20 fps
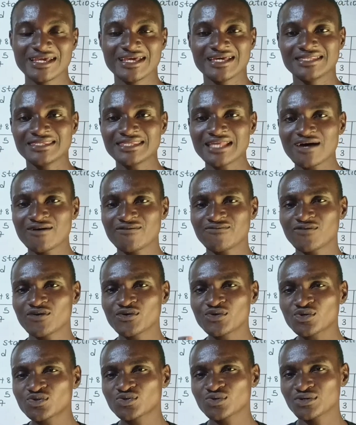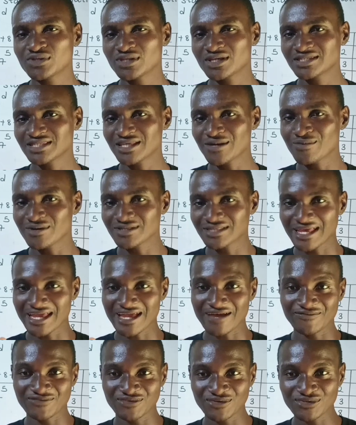Now, for you to understand what I
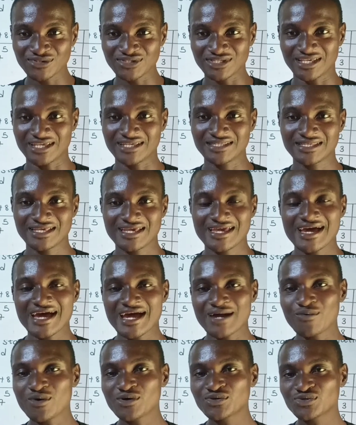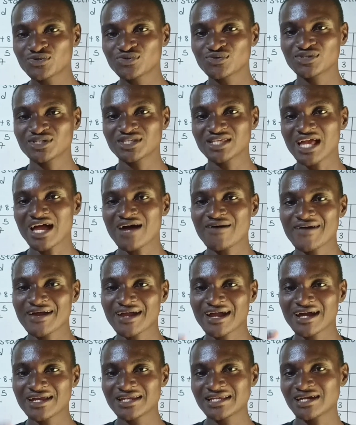have just said, I want you to see how I
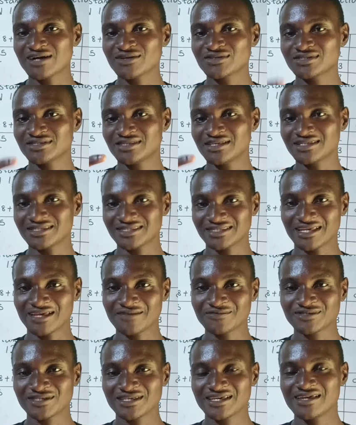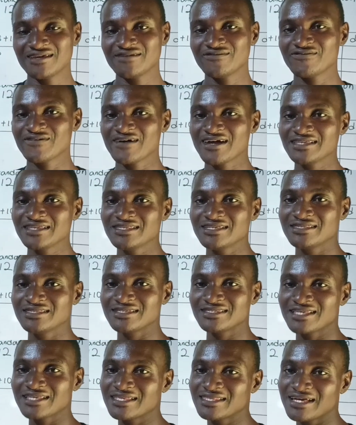carry out these steps in finding the
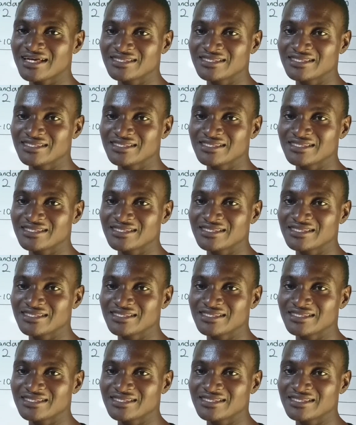standard